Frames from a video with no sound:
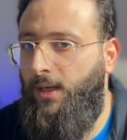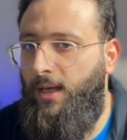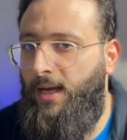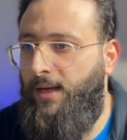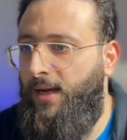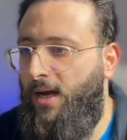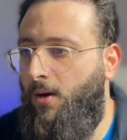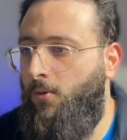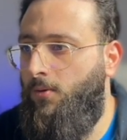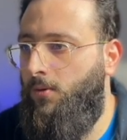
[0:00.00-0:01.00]
And
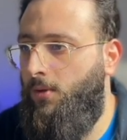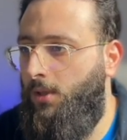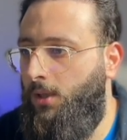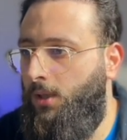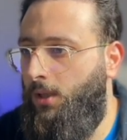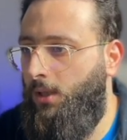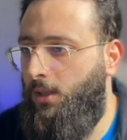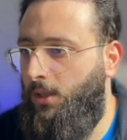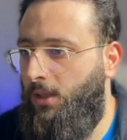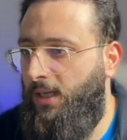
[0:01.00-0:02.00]
now,
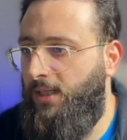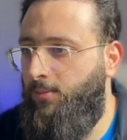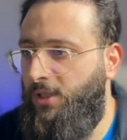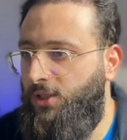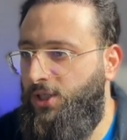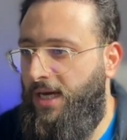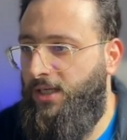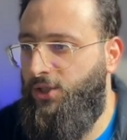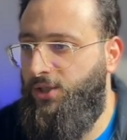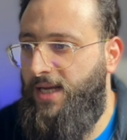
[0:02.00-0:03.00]
let me
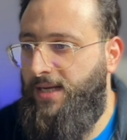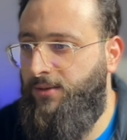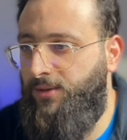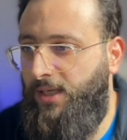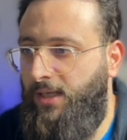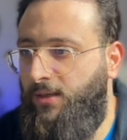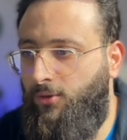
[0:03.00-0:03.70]
change tenant here